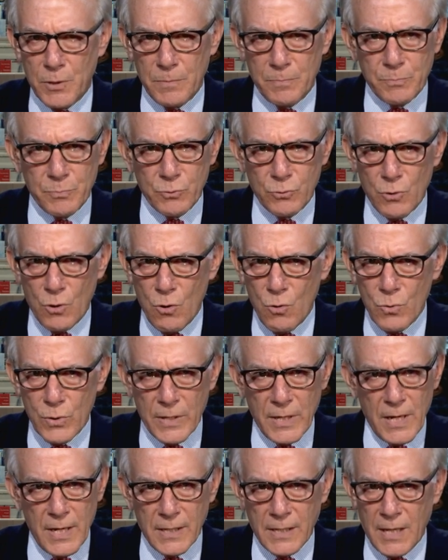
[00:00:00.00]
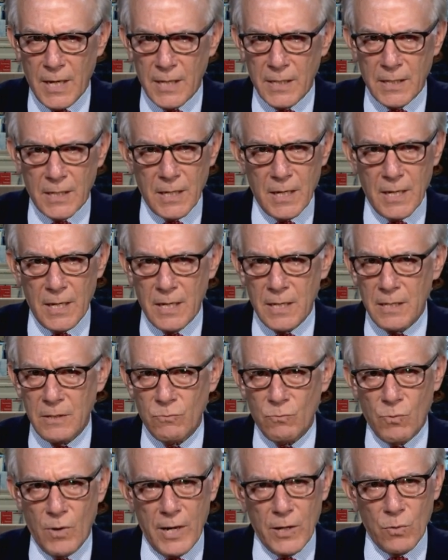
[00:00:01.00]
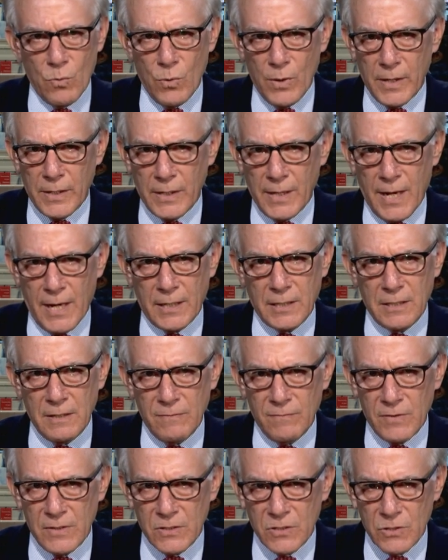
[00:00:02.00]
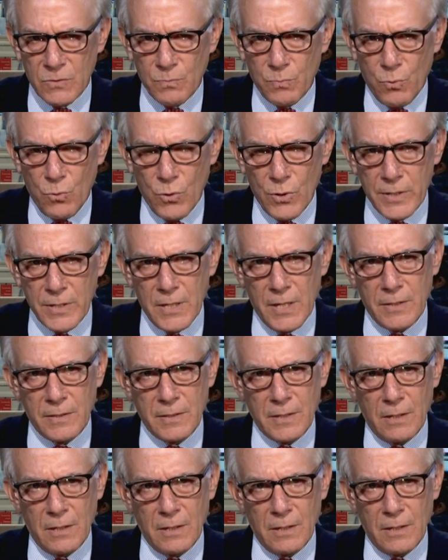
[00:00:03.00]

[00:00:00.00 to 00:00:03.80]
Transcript: pro-KKK right-wing activities, support it.